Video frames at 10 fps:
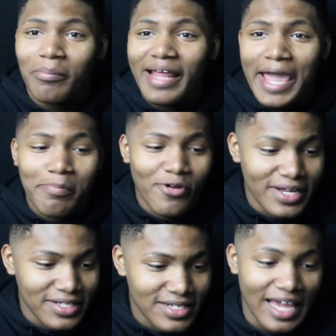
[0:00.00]
a black
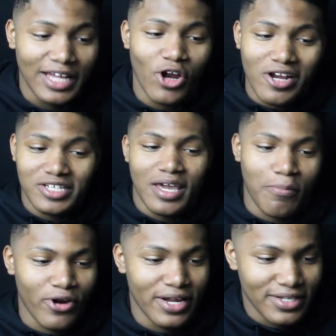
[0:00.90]
prince, like a
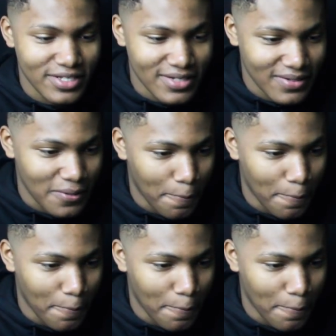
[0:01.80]
dark-skinned prince.